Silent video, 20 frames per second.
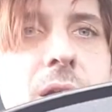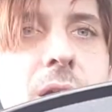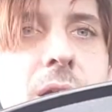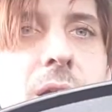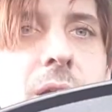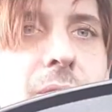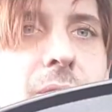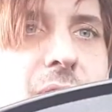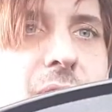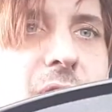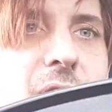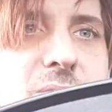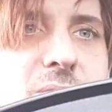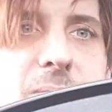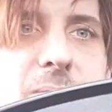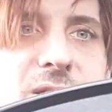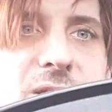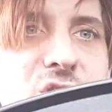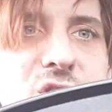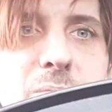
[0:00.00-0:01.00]
Those
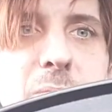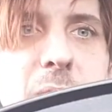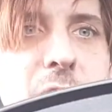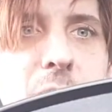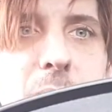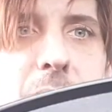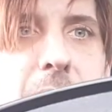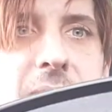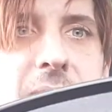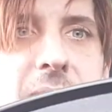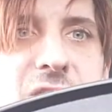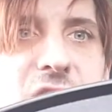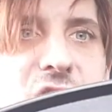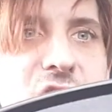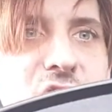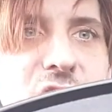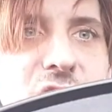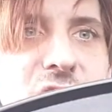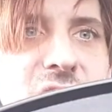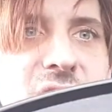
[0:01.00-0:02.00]
messages might not be messages.
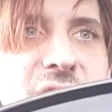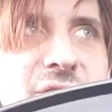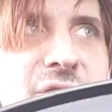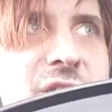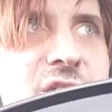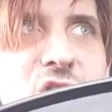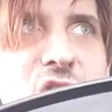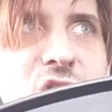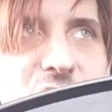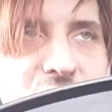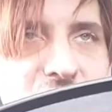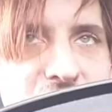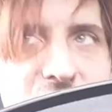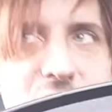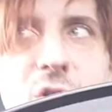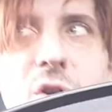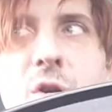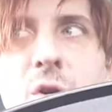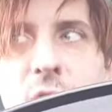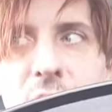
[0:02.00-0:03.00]
They're just
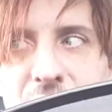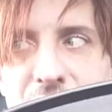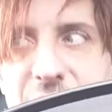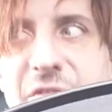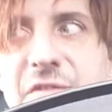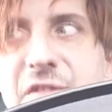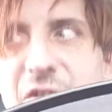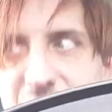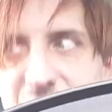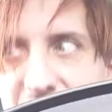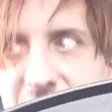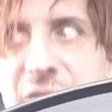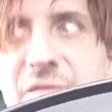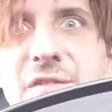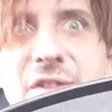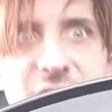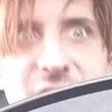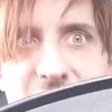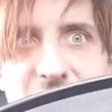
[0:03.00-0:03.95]
on the fucking video.